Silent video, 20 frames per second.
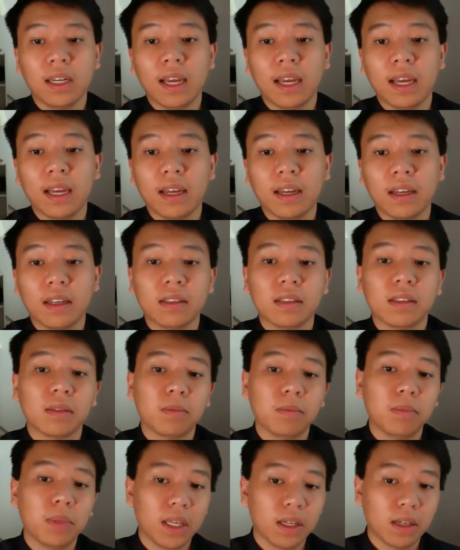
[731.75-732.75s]
and
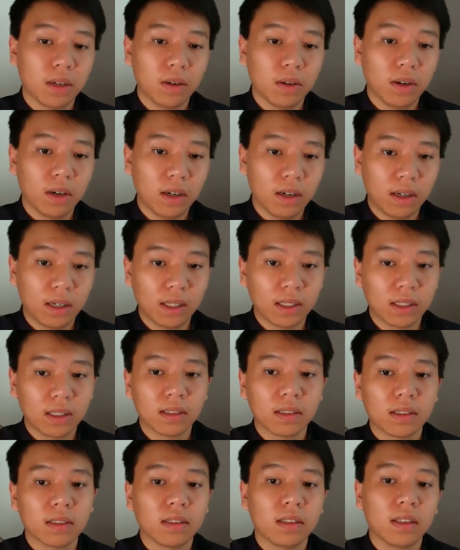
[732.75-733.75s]
pico
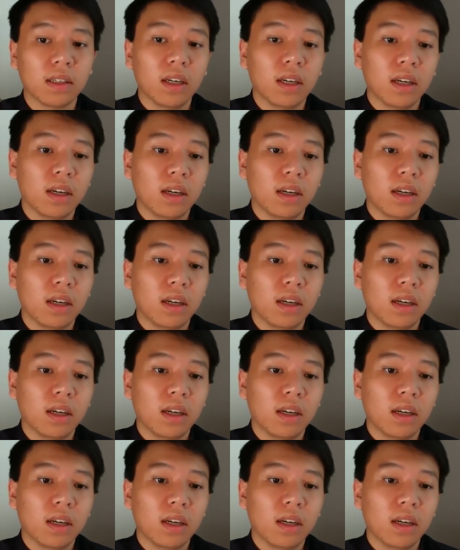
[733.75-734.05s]
args,